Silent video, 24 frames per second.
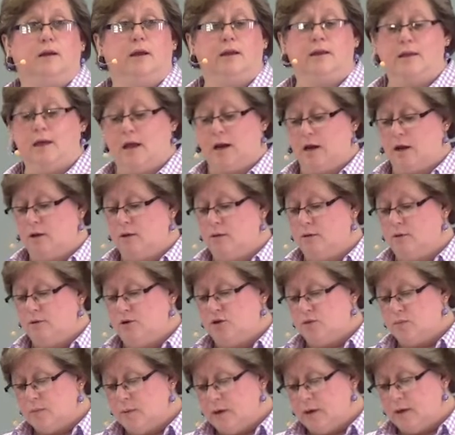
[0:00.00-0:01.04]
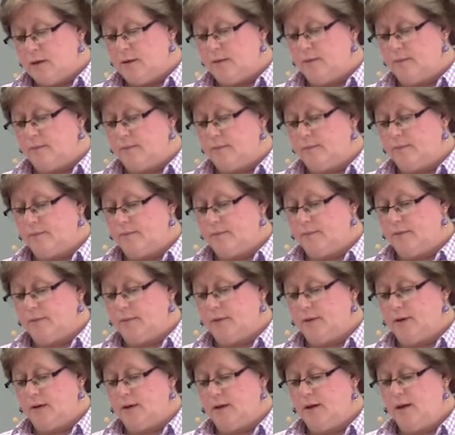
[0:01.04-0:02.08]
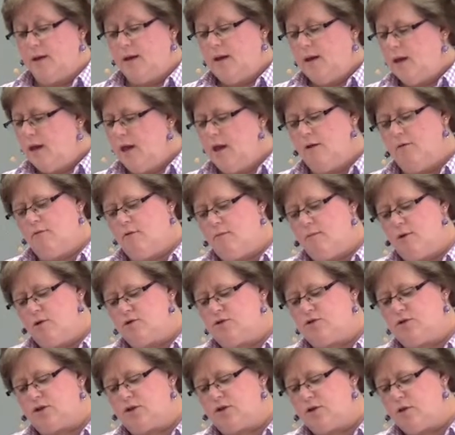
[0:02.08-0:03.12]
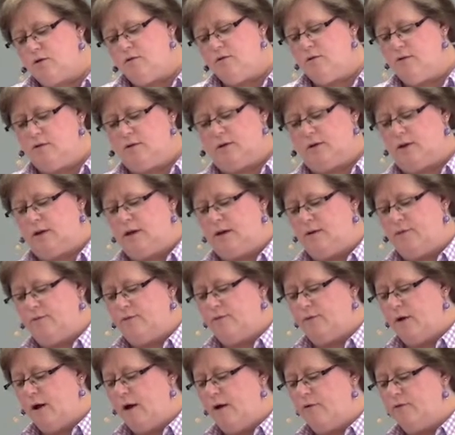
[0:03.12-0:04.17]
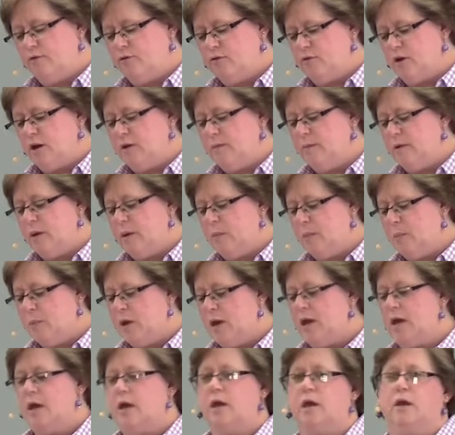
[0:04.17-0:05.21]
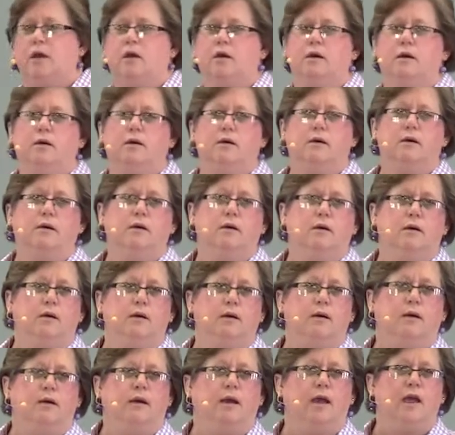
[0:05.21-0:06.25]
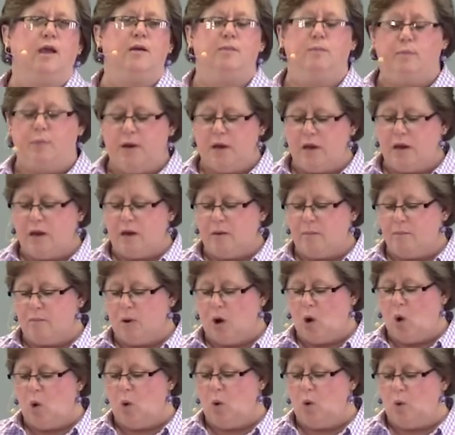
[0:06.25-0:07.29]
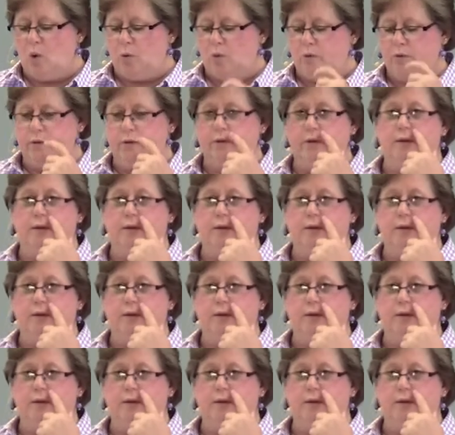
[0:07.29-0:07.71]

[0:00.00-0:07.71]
and that includes me. It will most certainly involve dreaming big and being bold